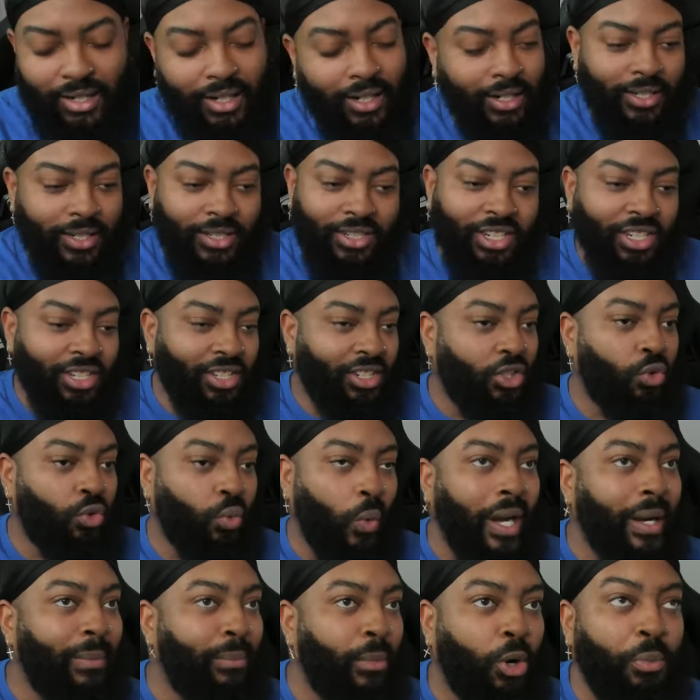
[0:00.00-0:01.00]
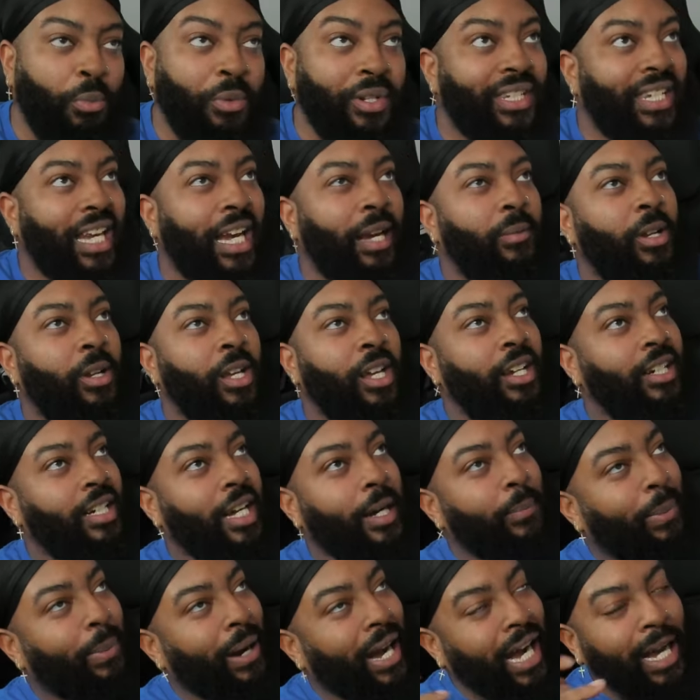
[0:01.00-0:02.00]
Just a great moment. They
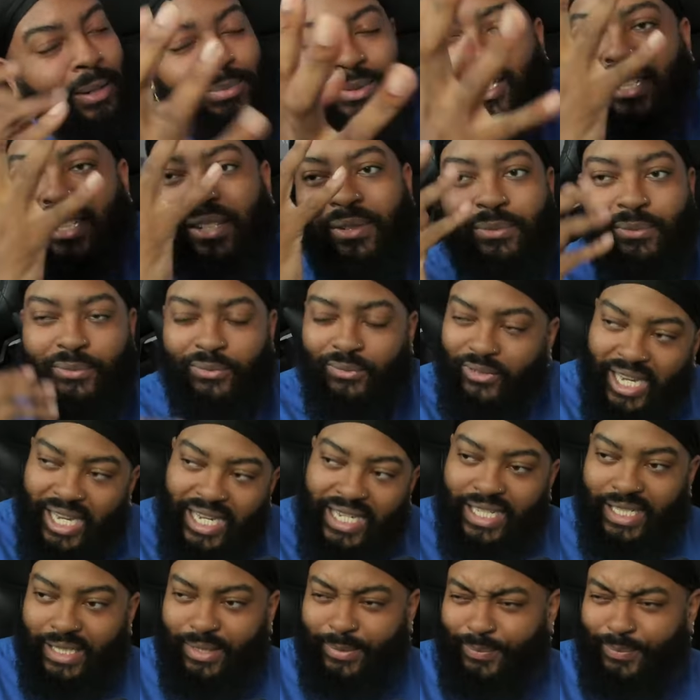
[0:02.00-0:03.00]
popped the confetti.